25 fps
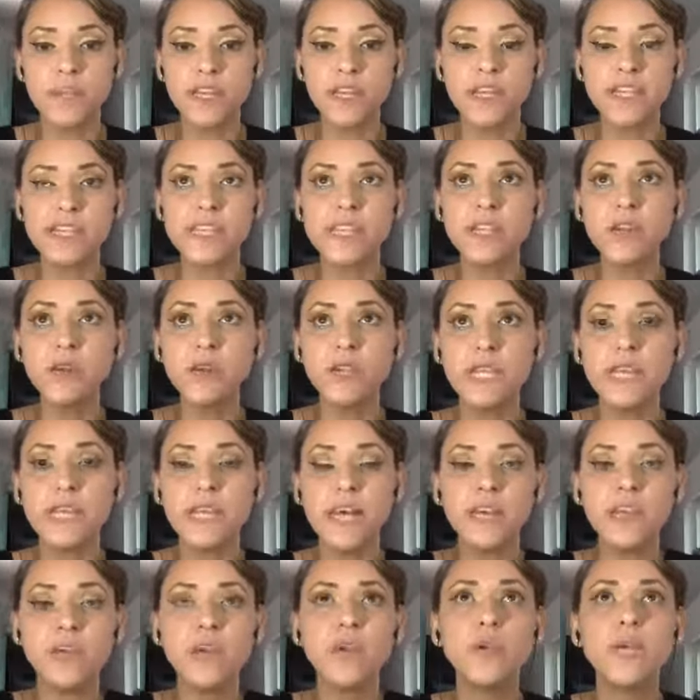Like it's literally
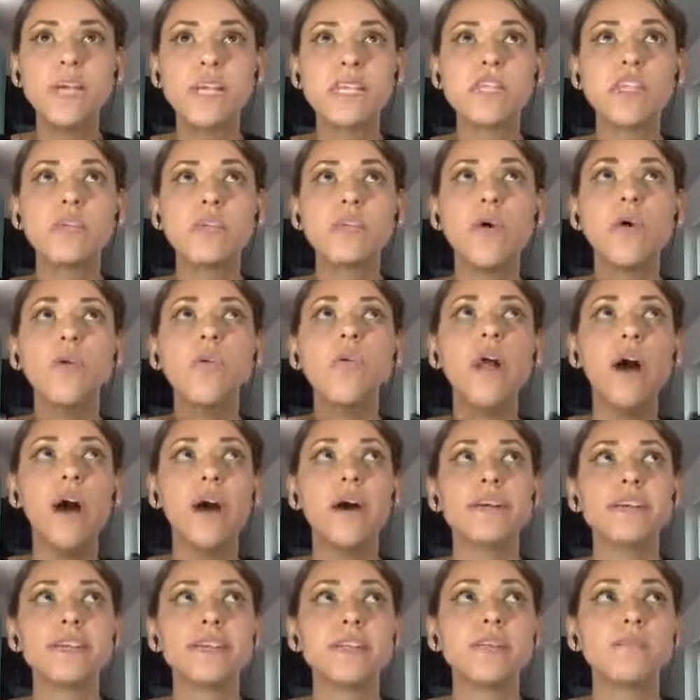like you get so
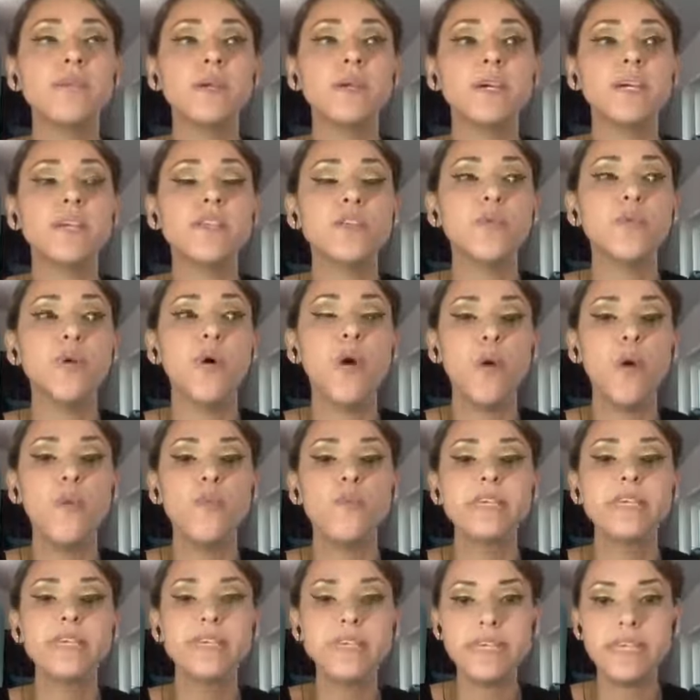lost because you're
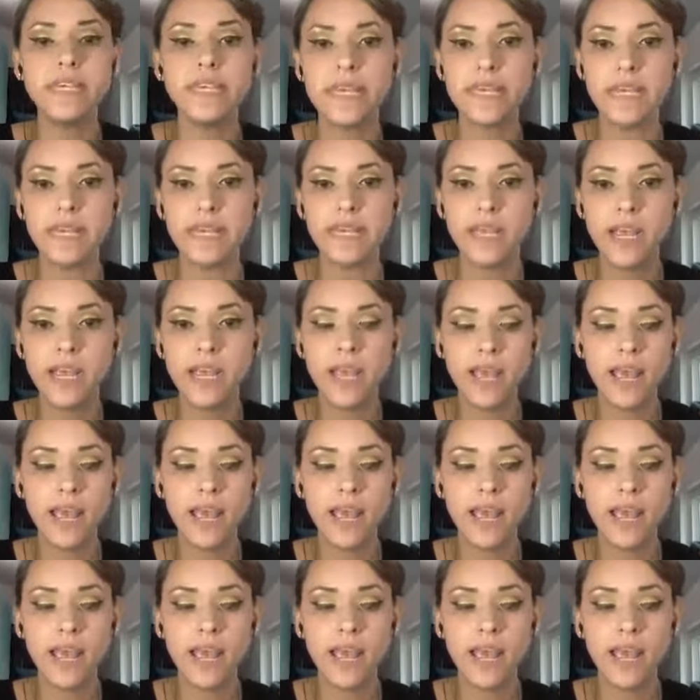always seeking.